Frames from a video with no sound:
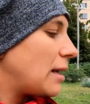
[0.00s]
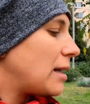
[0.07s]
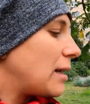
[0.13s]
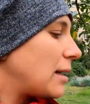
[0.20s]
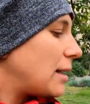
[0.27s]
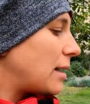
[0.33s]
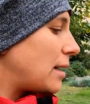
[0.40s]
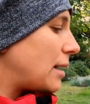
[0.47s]

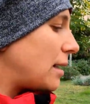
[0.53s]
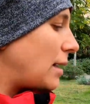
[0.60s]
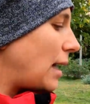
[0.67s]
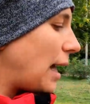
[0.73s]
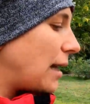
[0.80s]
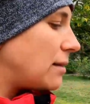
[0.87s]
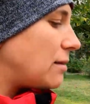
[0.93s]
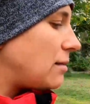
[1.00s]

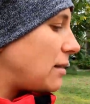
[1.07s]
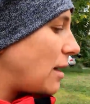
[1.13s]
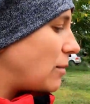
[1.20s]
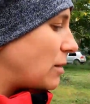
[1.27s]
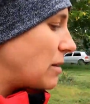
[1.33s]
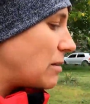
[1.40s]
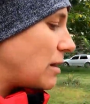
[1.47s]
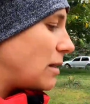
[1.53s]

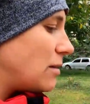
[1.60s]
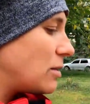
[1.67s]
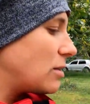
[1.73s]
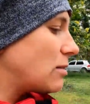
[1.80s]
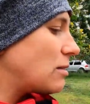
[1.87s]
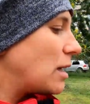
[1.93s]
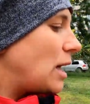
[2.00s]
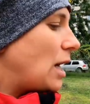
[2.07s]
entertainment centers.